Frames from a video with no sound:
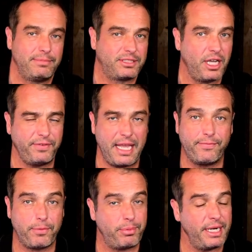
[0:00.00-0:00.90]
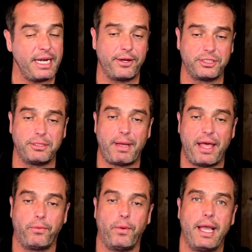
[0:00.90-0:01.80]
Tough game for Brendan Aaronson, by
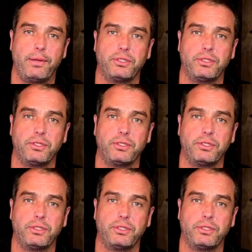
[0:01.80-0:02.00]
the way,